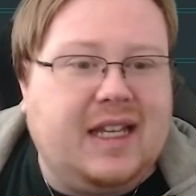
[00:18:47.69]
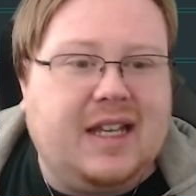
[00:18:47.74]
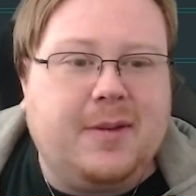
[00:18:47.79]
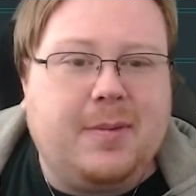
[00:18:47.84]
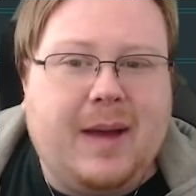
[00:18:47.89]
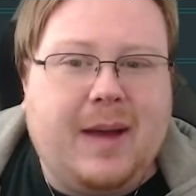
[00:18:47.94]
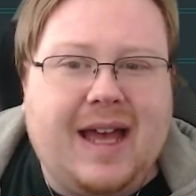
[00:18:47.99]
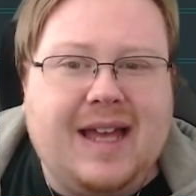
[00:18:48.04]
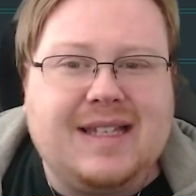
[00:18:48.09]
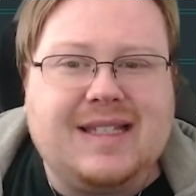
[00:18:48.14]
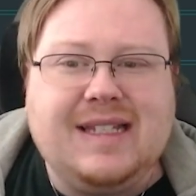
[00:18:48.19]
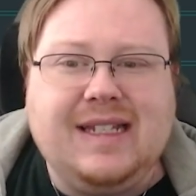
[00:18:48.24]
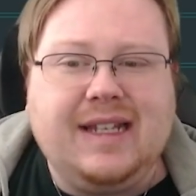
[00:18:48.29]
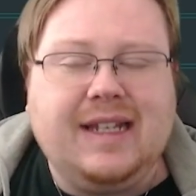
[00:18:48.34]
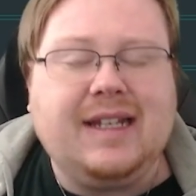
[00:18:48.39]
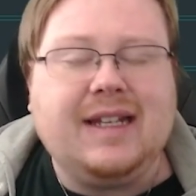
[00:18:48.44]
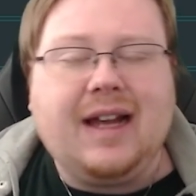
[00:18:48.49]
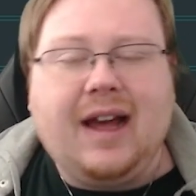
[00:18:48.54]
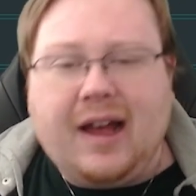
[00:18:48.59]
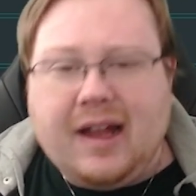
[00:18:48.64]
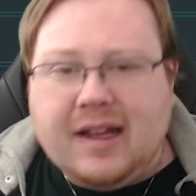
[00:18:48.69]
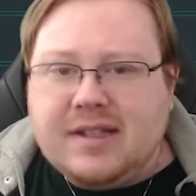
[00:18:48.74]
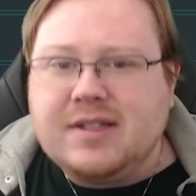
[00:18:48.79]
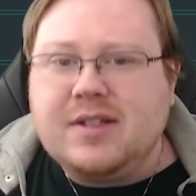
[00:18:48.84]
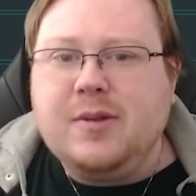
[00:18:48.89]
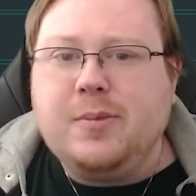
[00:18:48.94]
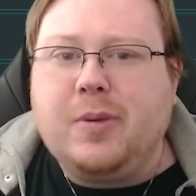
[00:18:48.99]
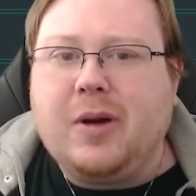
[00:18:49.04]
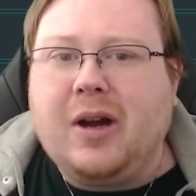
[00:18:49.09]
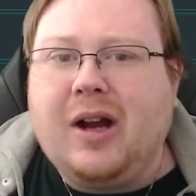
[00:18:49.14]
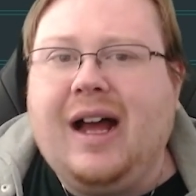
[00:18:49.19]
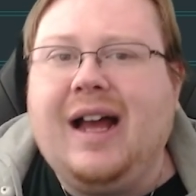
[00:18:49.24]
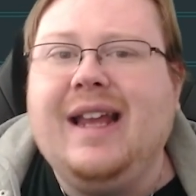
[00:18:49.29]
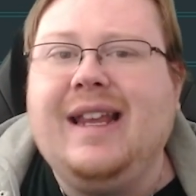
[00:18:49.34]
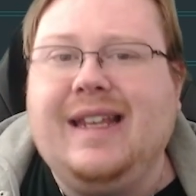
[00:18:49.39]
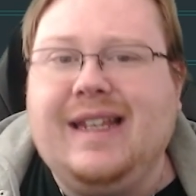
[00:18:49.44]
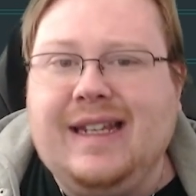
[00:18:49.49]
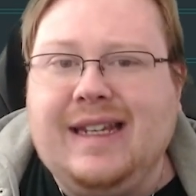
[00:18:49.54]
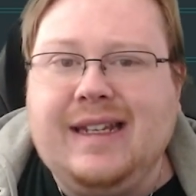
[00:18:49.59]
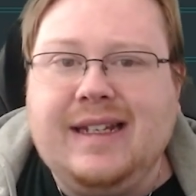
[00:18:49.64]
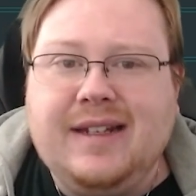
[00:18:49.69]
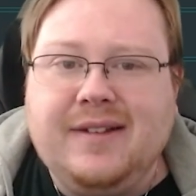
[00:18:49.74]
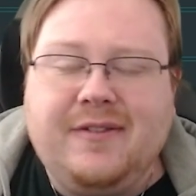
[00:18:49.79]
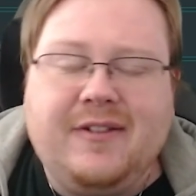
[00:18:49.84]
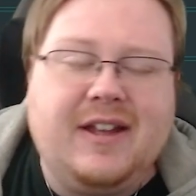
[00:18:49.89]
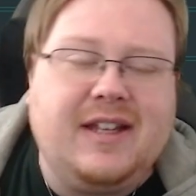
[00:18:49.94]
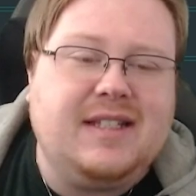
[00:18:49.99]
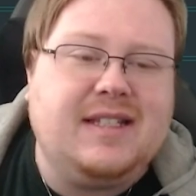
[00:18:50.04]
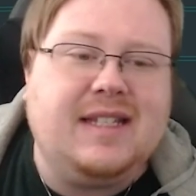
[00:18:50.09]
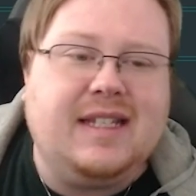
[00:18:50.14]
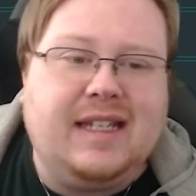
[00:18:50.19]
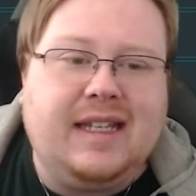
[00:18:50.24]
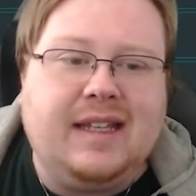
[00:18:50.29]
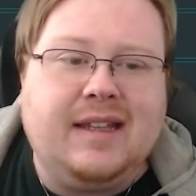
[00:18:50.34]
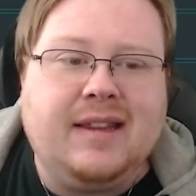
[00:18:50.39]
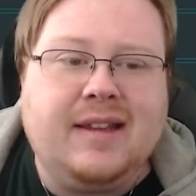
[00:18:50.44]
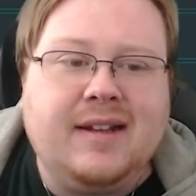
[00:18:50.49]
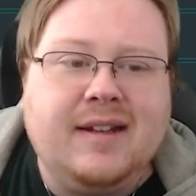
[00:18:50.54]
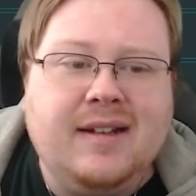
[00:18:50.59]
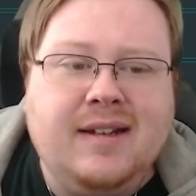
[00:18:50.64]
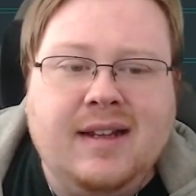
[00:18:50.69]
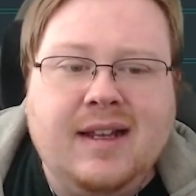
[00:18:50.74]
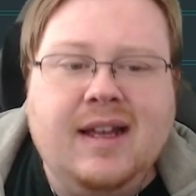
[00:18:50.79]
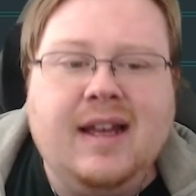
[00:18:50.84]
capacity and not a super high E defense either.